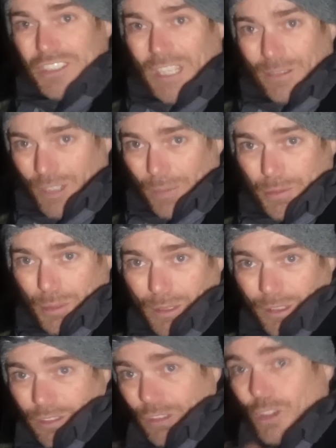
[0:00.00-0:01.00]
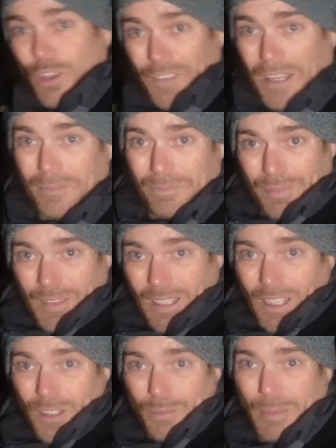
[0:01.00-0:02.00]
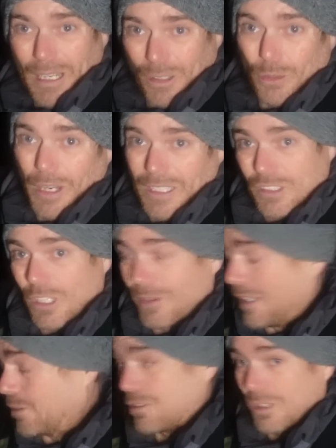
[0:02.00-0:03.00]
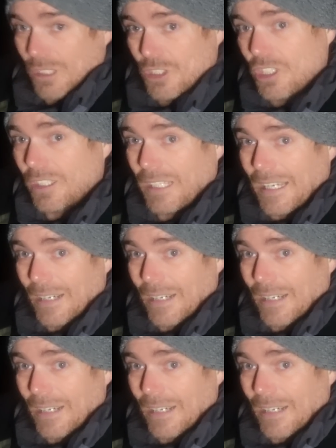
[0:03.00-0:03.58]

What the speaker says: that one up as well, because I've got that other mackerel head to go out, so I'm going to chuck that